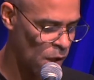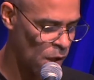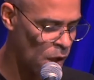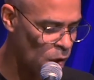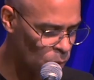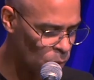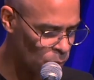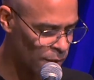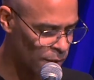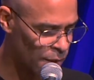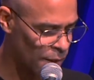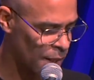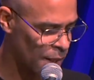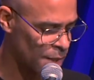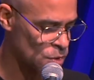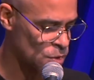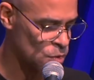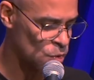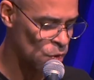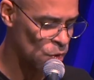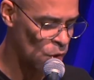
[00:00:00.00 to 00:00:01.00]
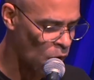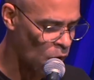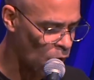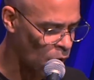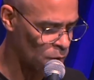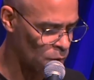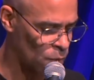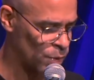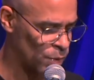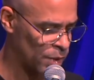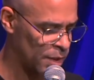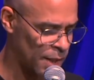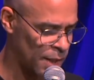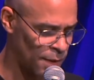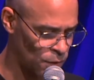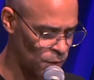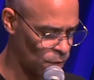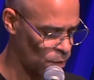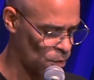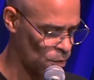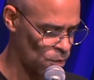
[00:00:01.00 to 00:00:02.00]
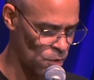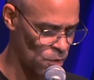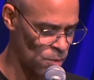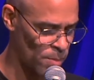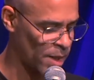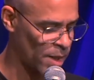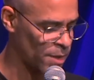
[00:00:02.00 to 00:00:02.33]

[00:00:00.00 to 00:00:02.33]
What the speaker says: Owen and I stood awkwardly on the curb